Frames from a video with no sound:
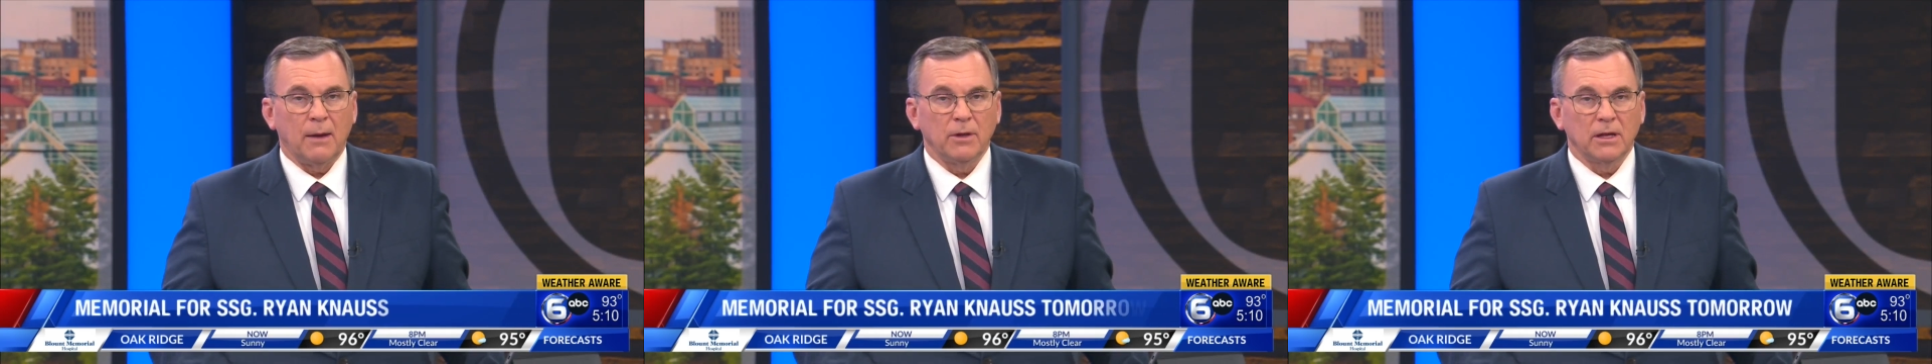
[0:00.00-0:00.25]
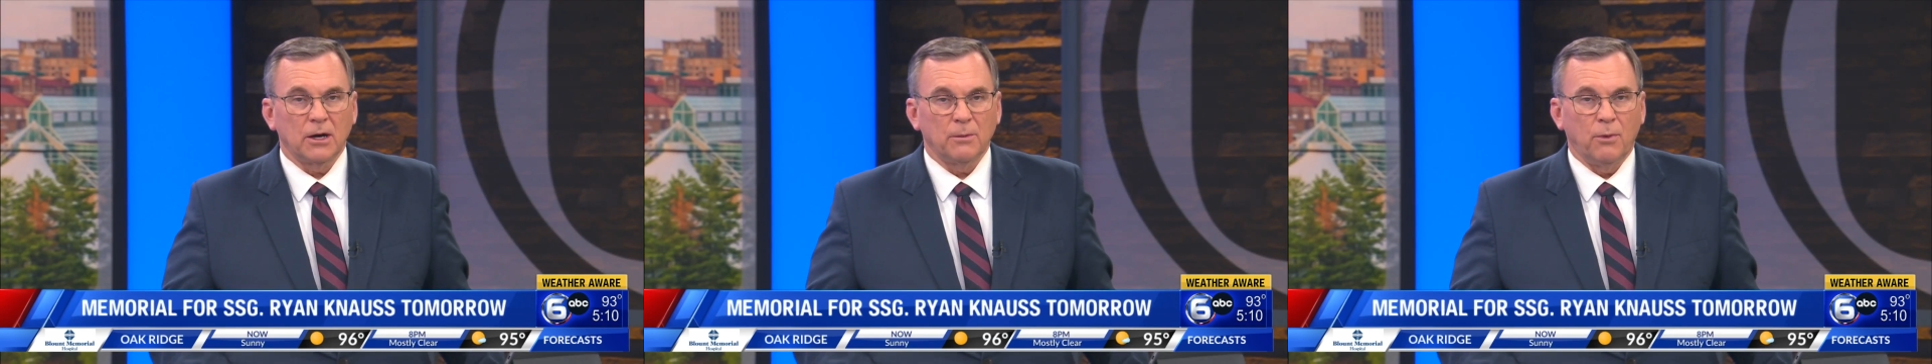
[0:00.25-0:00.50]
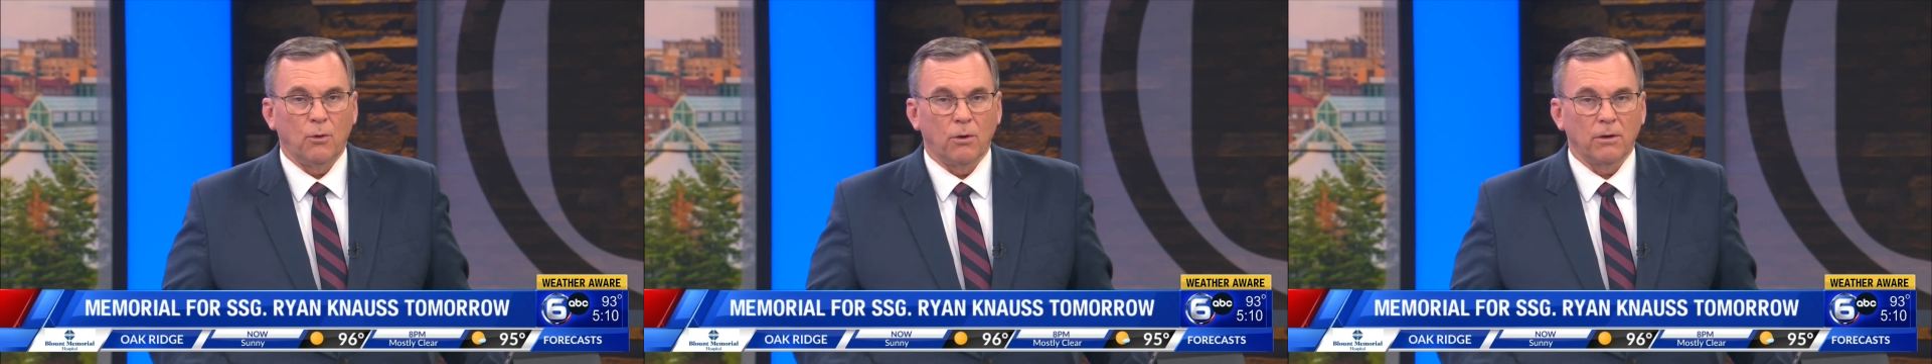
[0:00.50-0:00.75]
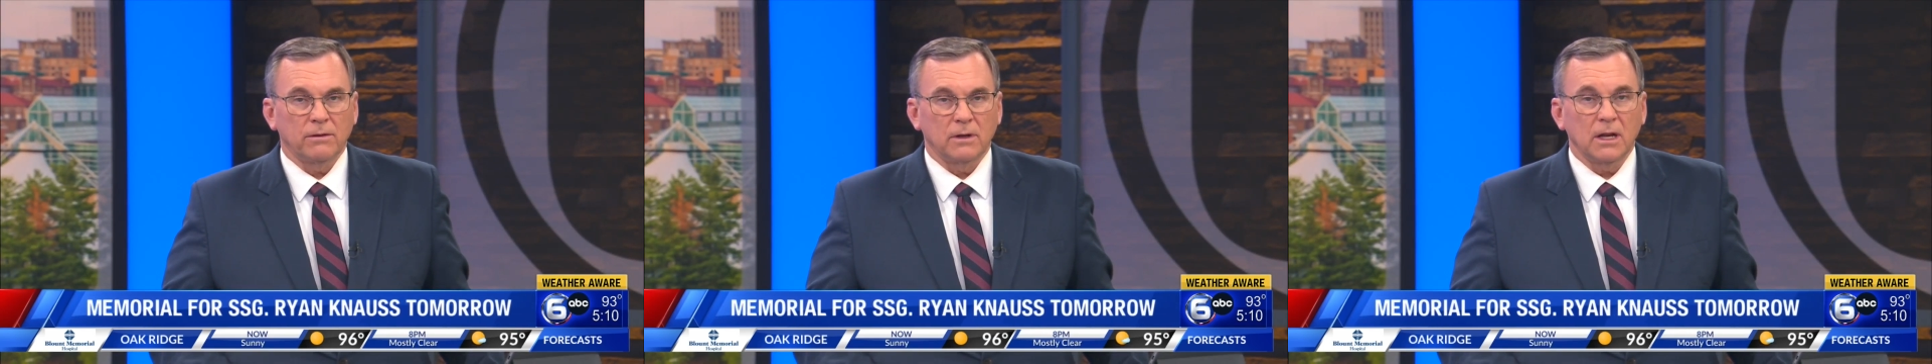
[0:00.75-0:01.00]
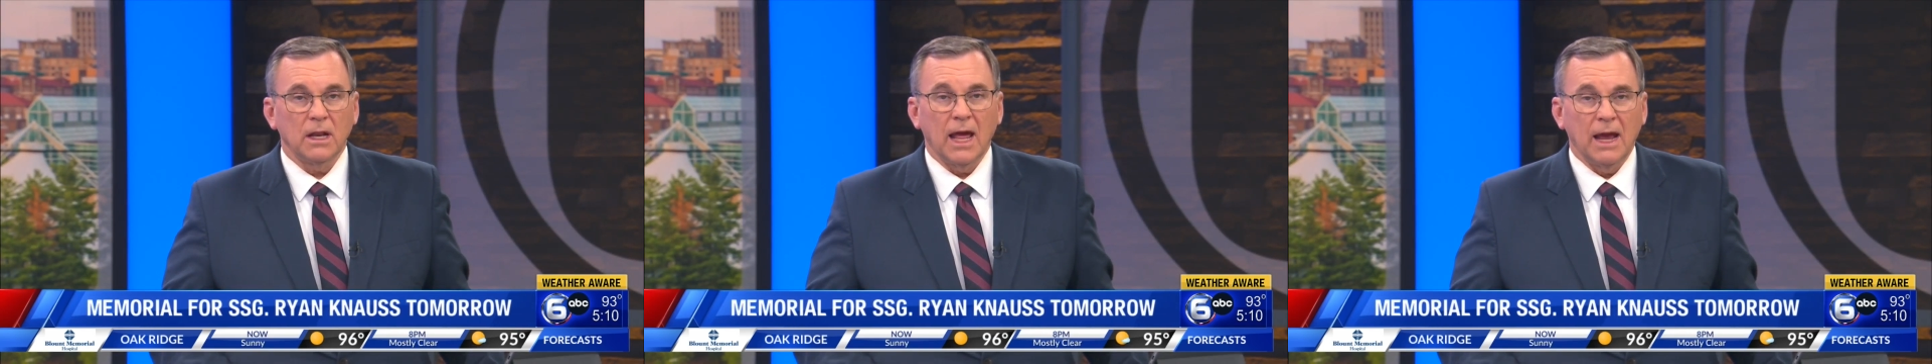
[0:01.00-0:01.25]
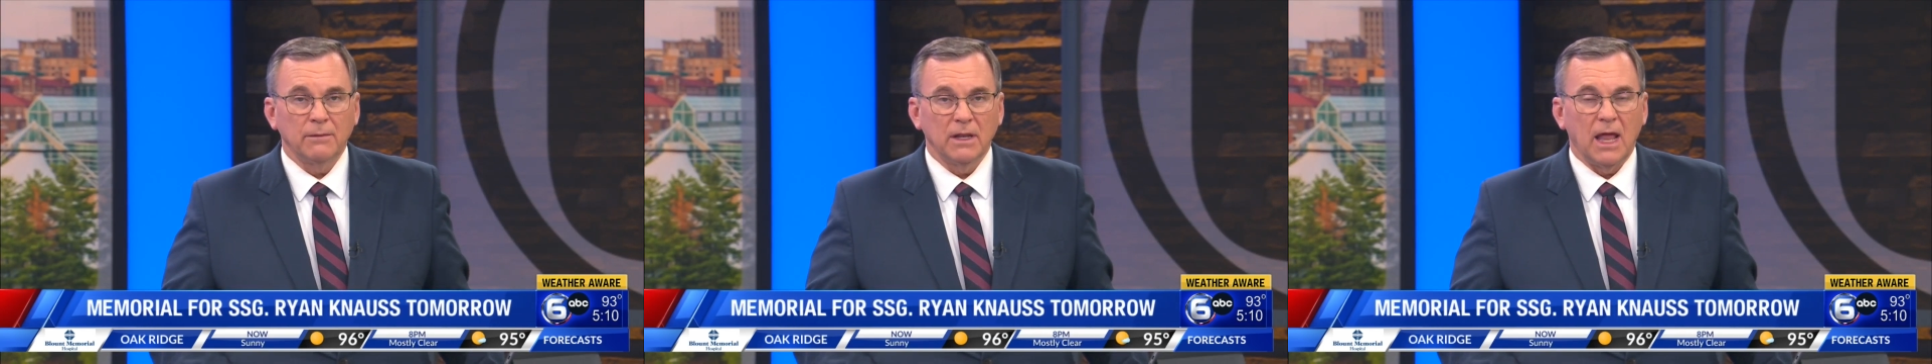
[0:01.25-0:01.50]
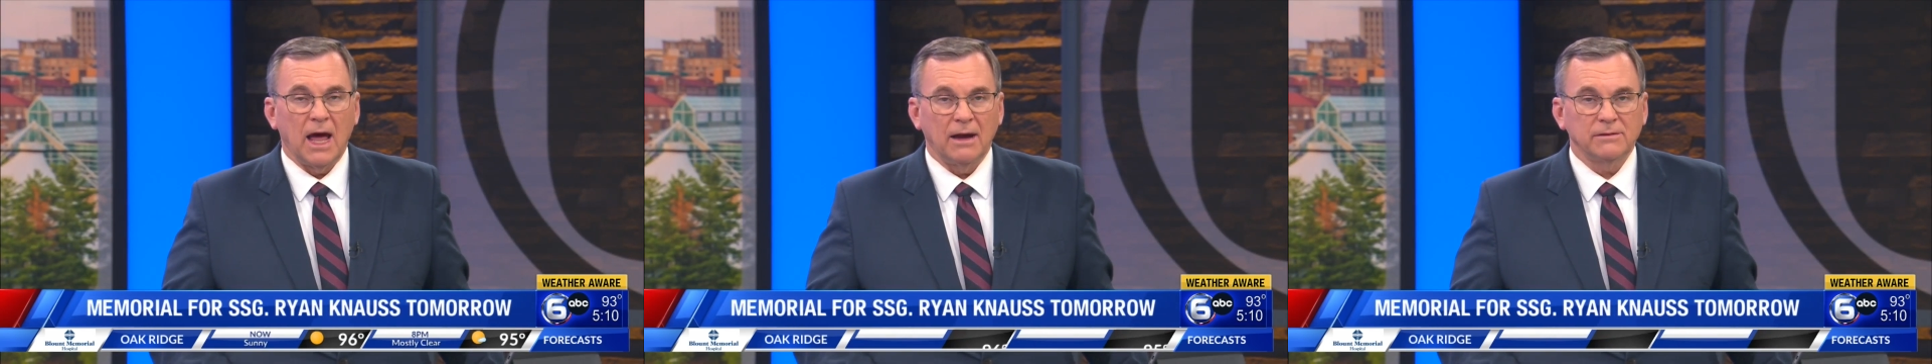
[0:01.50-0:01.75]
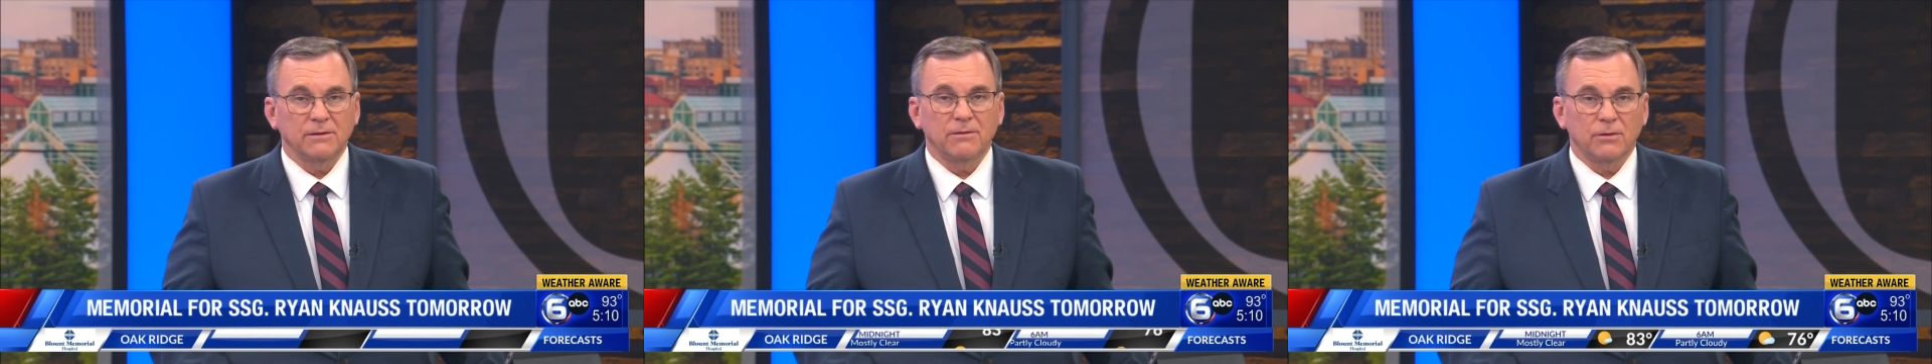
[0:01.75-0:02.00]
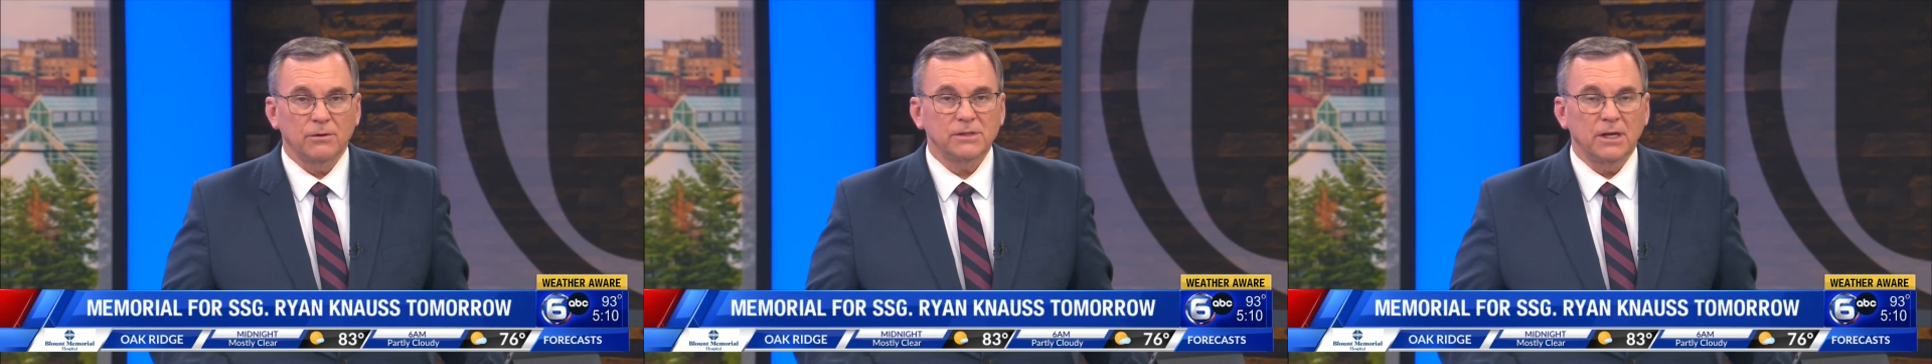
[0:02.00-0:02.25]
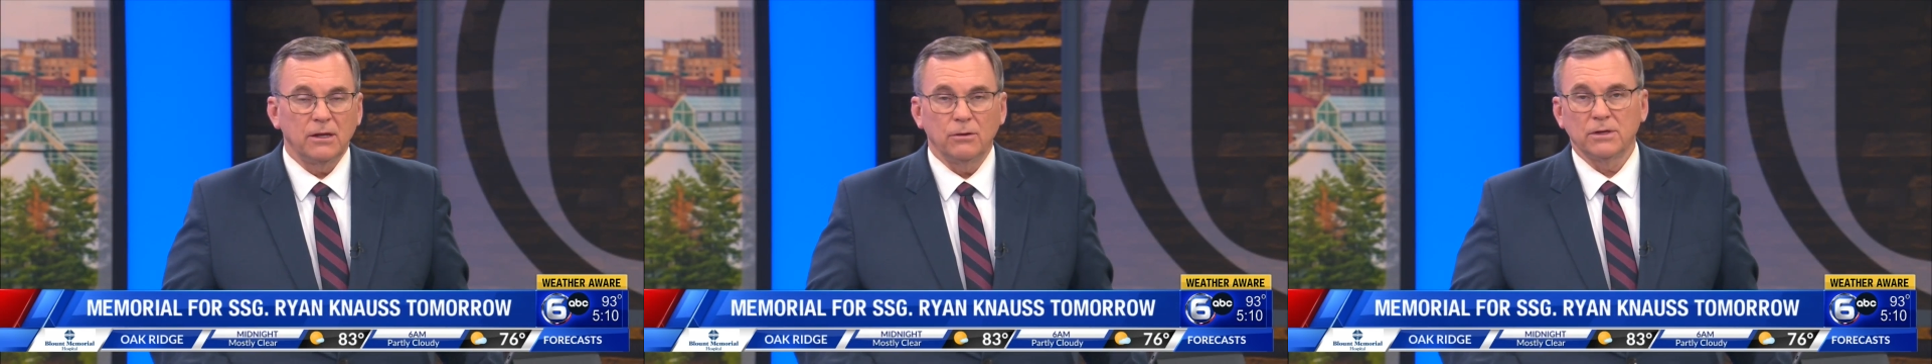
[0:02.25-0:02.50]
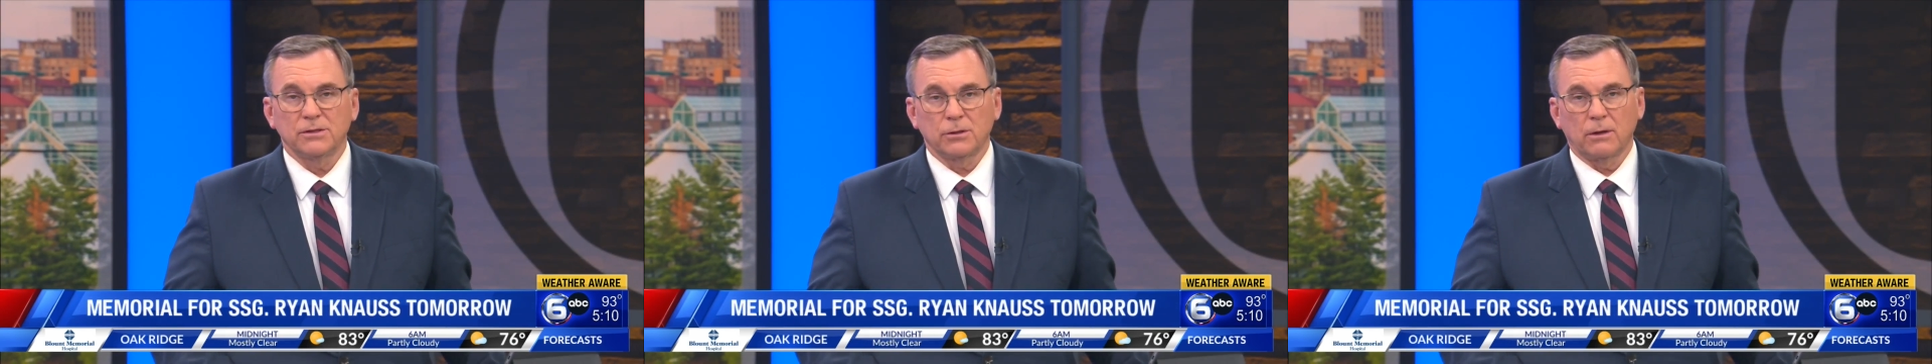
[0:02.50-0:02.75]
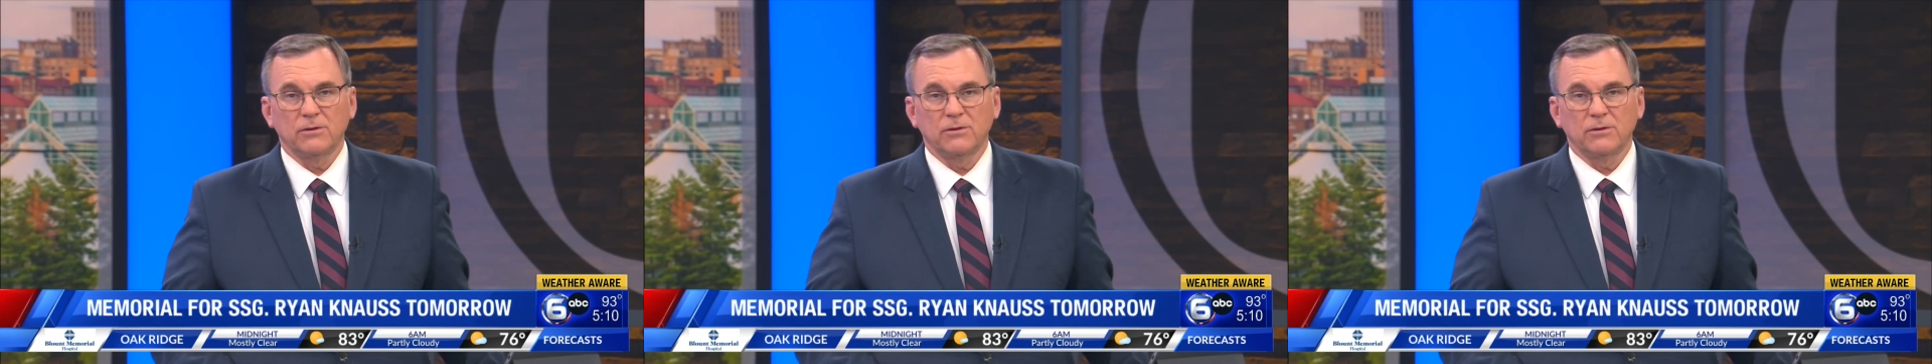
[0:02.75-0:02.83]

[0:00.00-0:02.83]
Kabul airport that claimed the lives of 13 U.S.